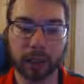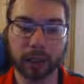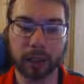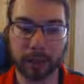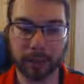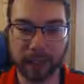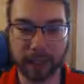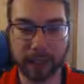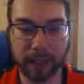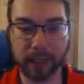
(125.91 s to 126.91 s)

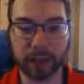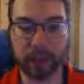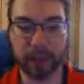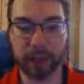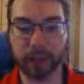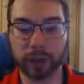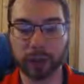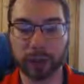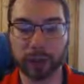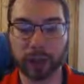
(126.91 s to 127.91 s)
And then once
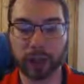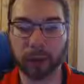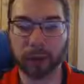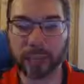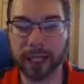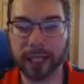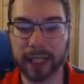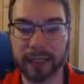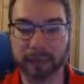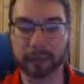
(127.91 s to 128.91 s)
you are playing
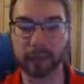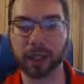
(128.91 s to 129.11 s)
that,